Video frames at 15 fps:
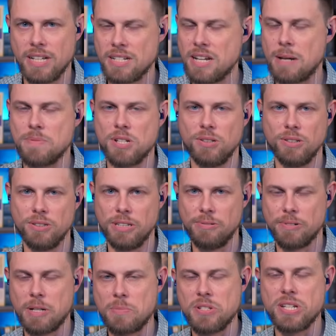That's absolutely
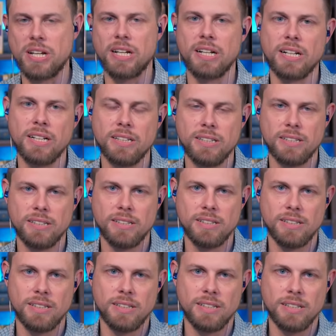typology. What I'm saying.
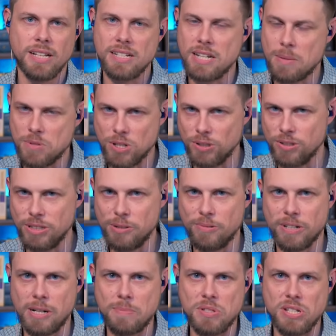Yeah. That's absolutely
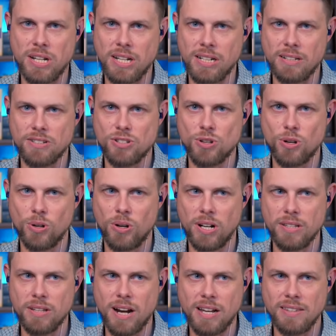what I'm saying. So
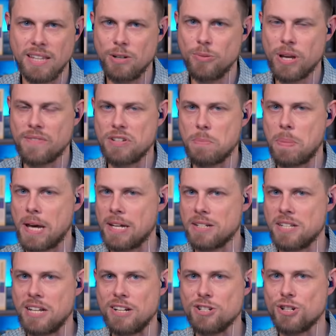I think we have to pay
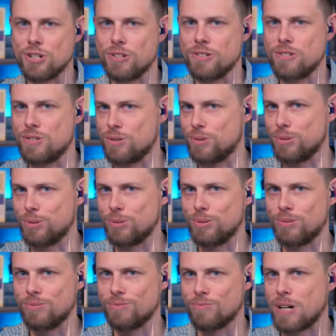attention
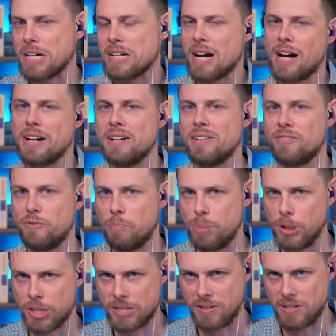to what kind of
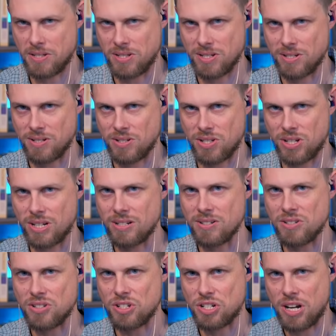book this is,
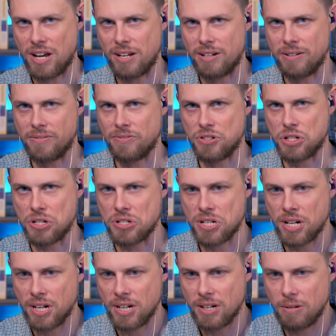instead of just
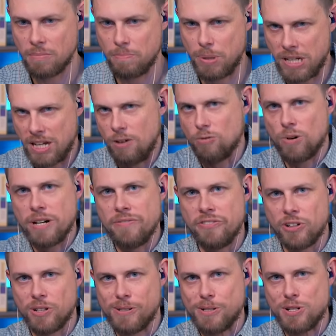picking one
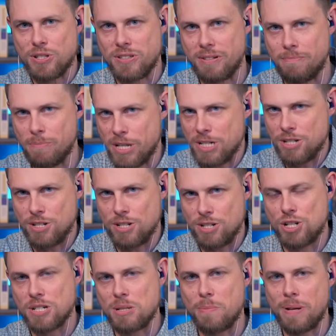verse that
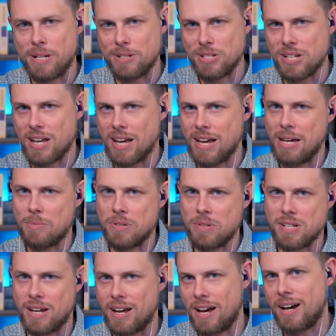mentions Jezebel's name
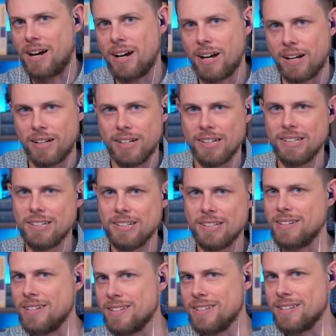and say, ah,
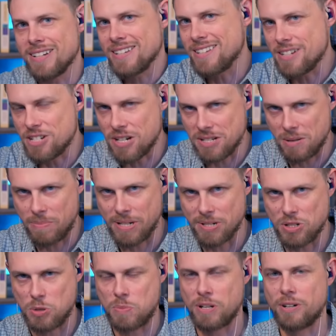see, there is a
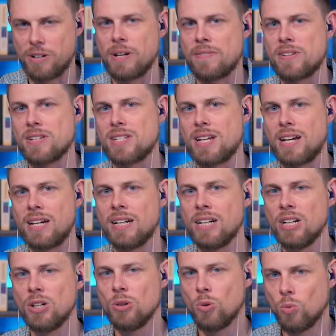Jezebel spirit. We have to say,
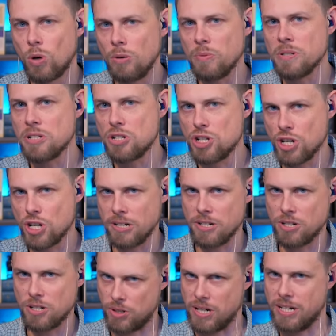what was
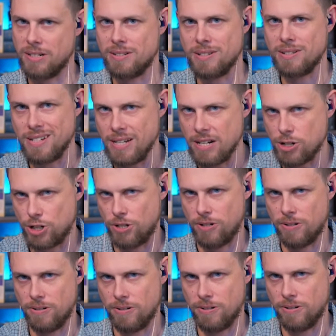John trying to teach
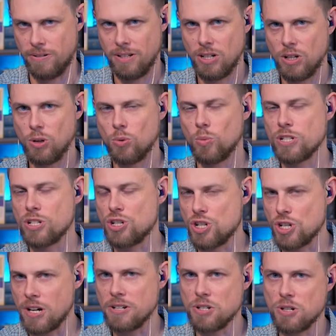here?
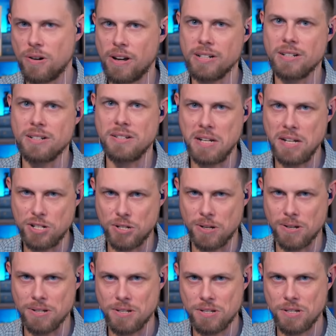Was John trying to
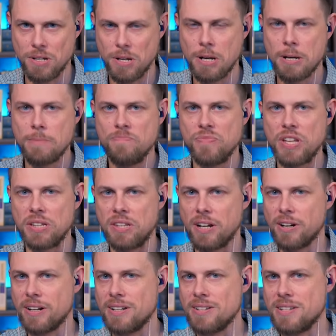teach us
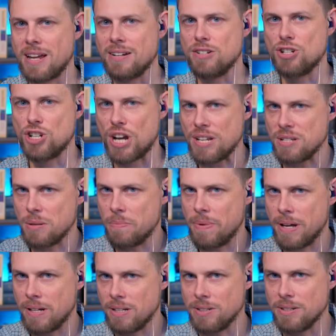that there is a
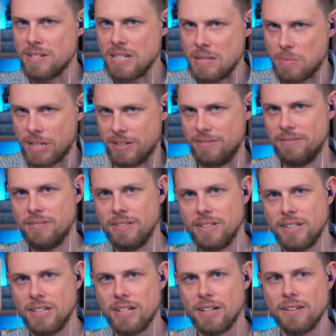Jezebel
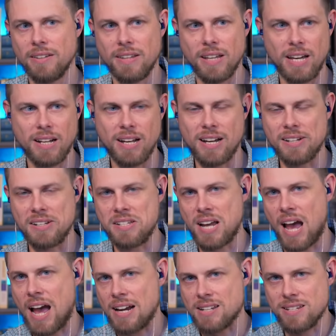demon that
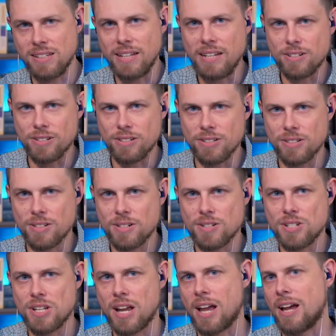attacks
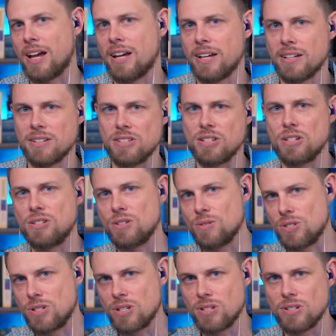leaders and
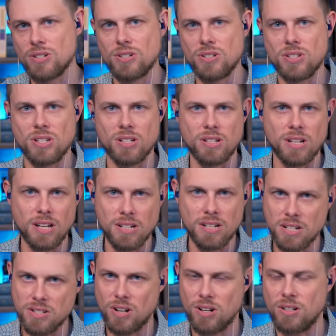seduces and
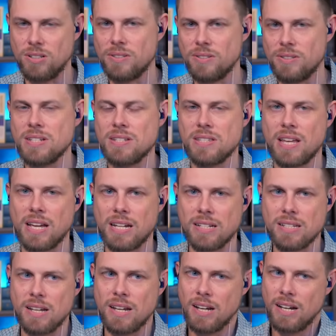does all of these
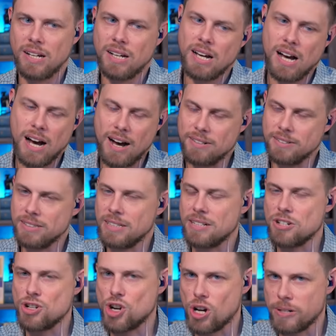things? I don't
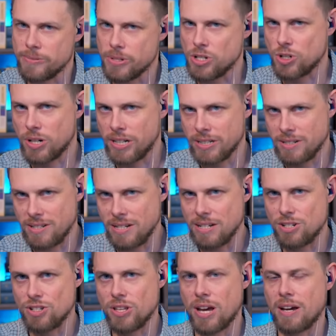think John was trying to
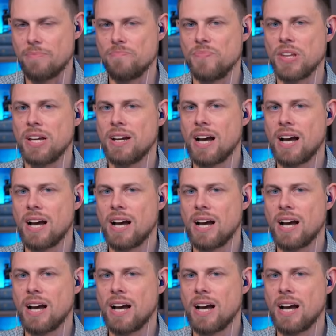teach that.